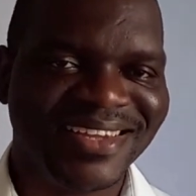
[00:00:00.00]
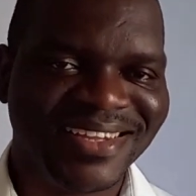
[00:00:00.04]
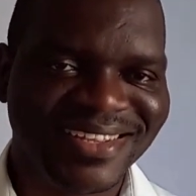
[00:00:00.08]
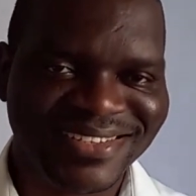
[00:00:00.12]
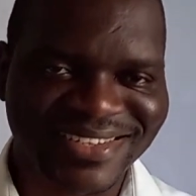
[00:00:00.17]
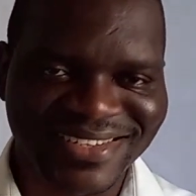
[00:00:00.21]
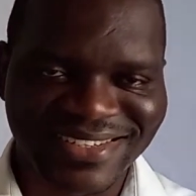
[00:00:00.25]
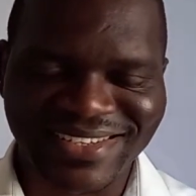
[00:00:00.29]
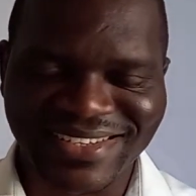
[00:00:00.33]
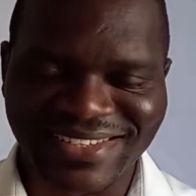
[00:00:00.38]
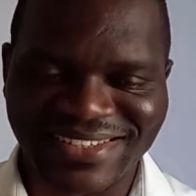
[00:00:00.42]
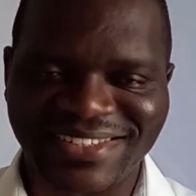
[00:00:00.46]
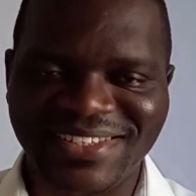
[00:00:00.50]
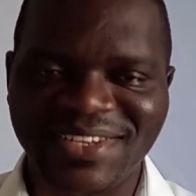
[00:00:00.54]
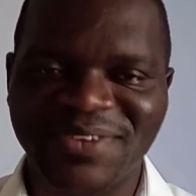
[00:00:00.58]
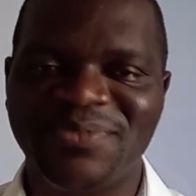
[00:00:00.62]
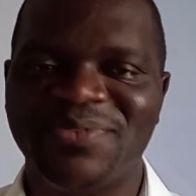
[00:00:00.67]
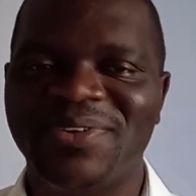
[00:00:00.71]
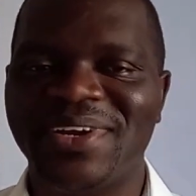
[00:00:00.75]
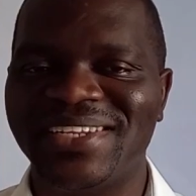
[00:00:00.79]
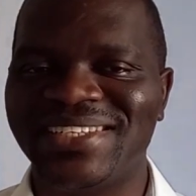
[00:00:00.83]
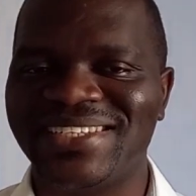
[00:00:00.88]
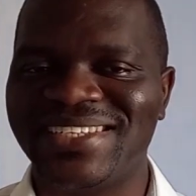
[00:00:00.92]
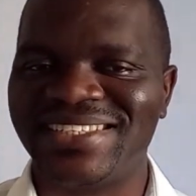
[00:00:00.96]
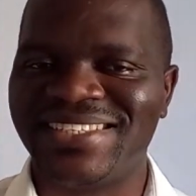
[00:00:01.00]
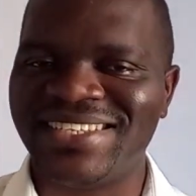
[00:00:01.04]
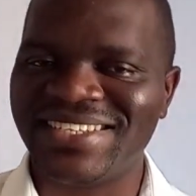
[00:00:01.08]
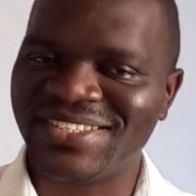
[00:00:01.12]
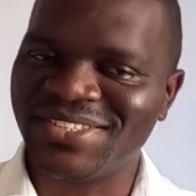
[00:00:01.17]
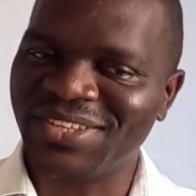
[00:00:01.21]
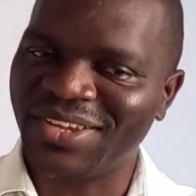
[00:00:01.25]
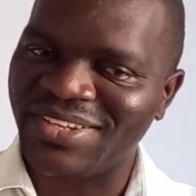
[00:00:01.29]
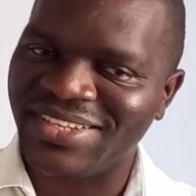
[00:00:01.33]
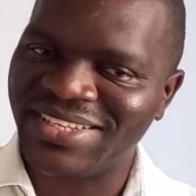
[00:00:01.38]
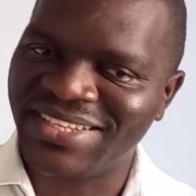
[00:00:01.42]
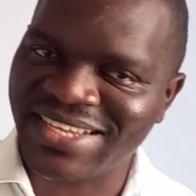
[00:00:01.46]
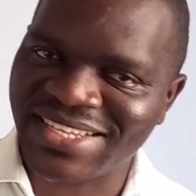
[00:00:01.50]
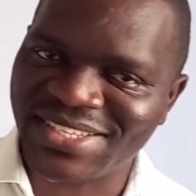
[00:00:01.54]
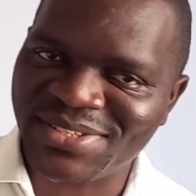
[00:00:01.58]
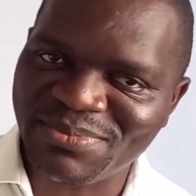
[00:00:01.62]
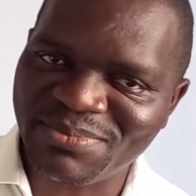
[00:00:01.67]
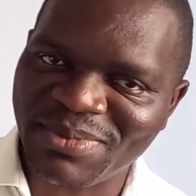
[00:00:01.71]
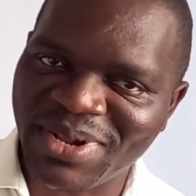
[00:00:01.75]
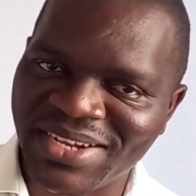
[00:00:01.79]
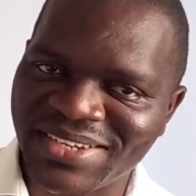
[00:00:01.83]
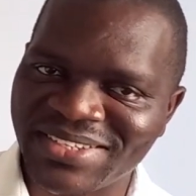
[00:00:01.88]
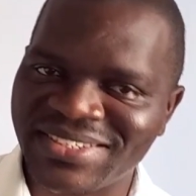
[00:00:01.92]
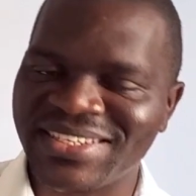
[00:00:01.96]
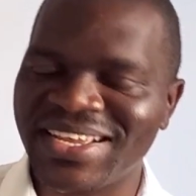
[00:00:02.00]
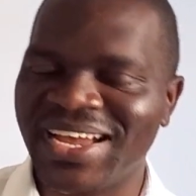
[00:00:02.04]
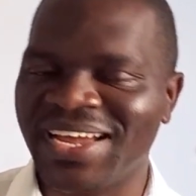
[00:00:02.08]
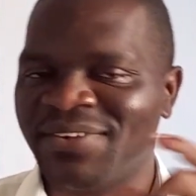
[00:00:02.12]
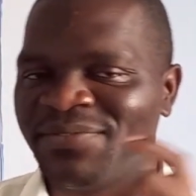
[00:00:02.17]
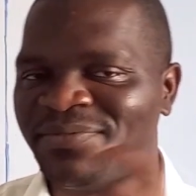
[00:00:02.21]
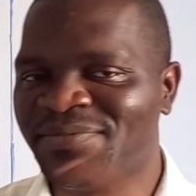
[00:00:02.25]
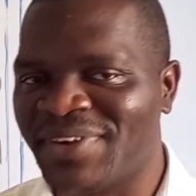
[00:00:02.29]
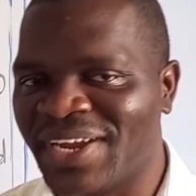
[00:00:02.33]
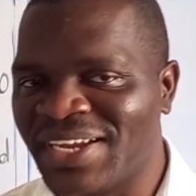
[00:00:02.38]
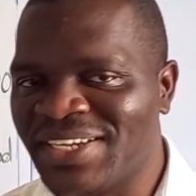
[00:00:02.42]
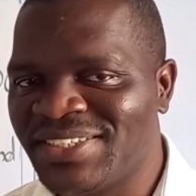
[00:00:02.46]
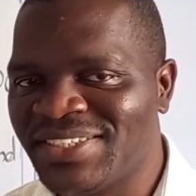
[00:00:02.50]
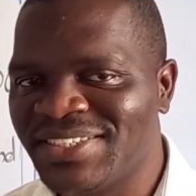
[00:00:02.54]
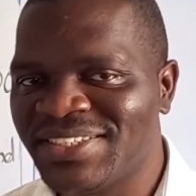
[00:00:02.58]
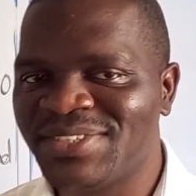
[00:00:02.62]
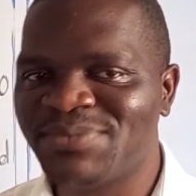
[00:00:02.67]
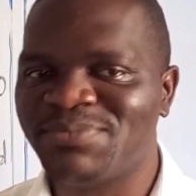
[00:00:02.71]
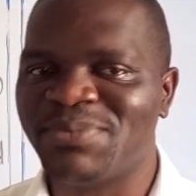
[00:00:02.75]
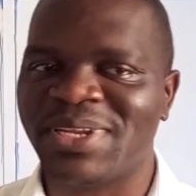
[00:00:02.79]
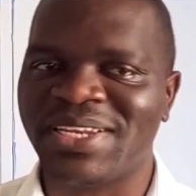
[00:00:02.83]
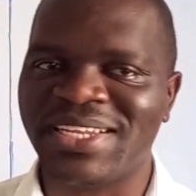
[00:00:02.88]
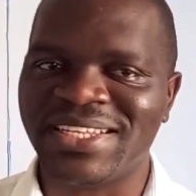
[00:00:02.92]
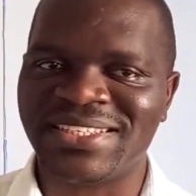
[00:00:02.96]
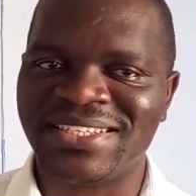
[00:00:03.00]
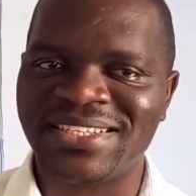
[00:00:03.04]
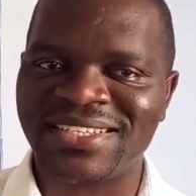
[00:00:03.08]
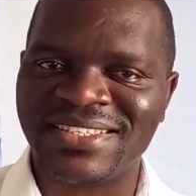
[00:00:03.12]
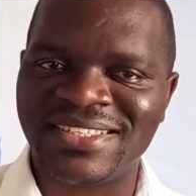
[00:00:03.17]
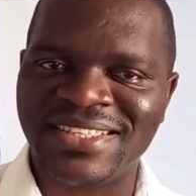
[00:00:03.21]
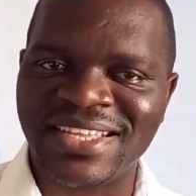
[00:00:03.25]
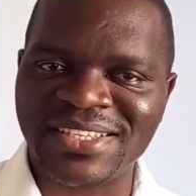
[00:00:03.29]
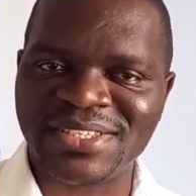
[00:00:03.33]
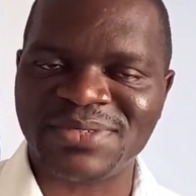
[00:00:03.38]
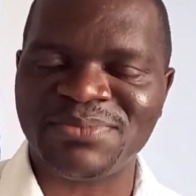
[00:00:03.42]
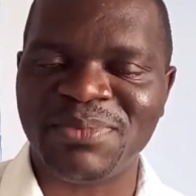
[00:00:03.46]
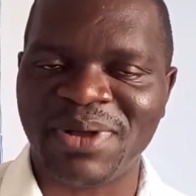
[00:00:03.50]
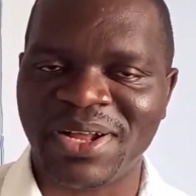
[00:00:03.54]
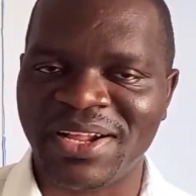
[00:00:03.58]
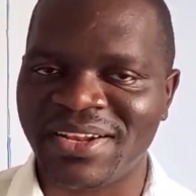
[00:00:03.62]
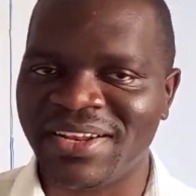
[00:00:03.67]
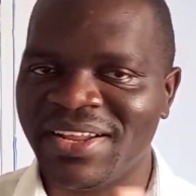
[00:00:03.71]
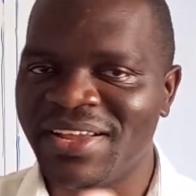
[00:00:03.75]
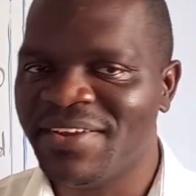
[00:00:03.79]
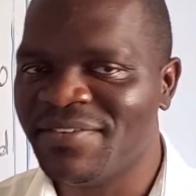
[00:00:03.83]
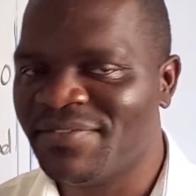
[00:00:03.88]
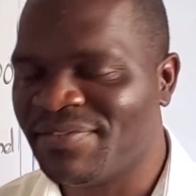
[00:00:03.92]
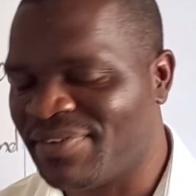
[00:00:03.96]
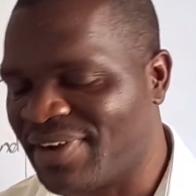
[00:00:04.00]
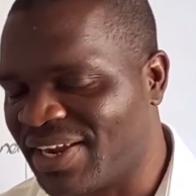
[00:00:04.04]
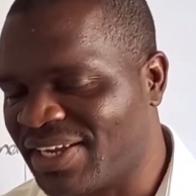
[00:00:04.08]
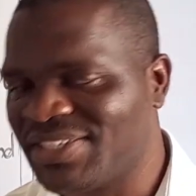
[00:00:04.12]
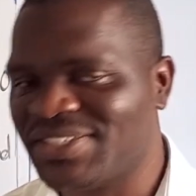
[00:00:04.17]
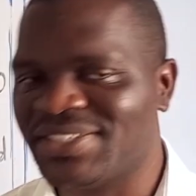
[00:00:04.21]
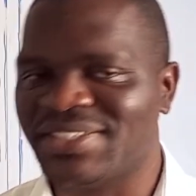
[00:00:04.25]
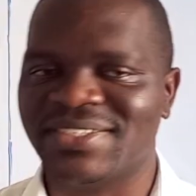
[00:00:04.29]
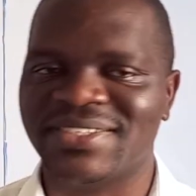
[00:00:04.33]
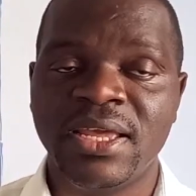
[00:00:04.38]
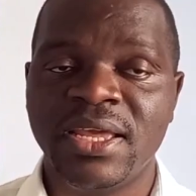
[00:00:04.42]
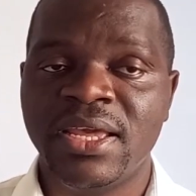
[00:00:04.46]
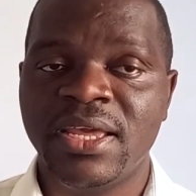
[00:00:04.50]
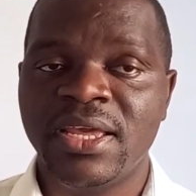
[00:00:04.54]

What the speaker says: This is different. It is not decimals and fractions, but it is decimal fractions.